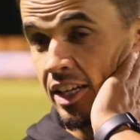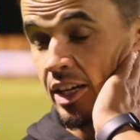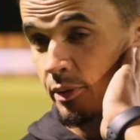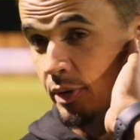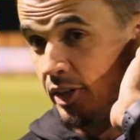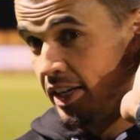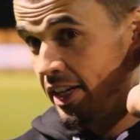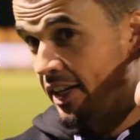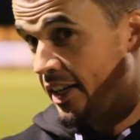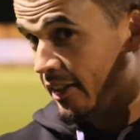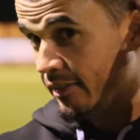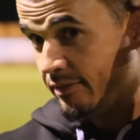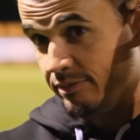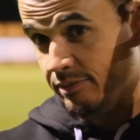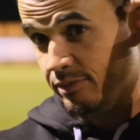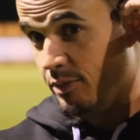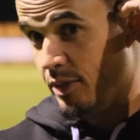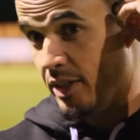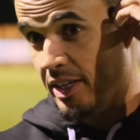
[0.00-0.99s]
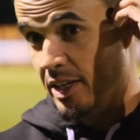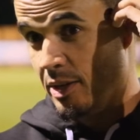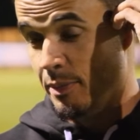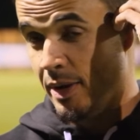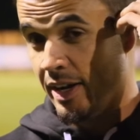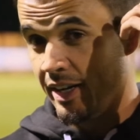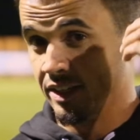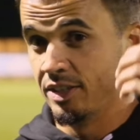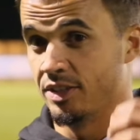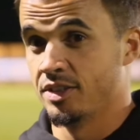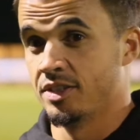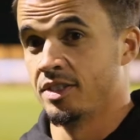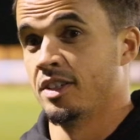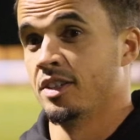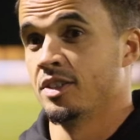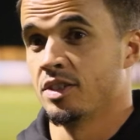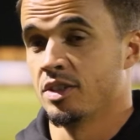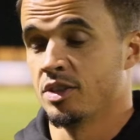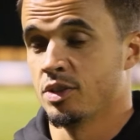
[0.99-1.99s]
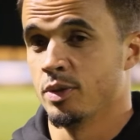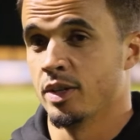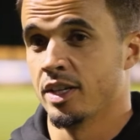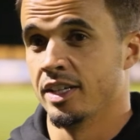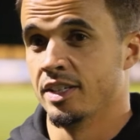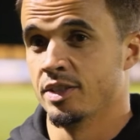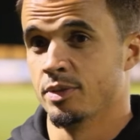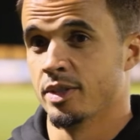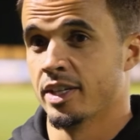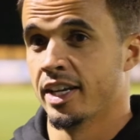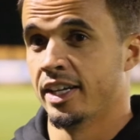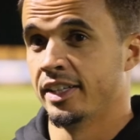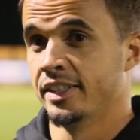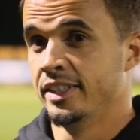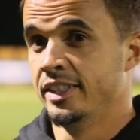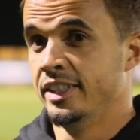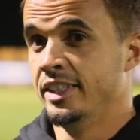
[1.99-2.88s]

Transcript: We need it back as quickly as we can.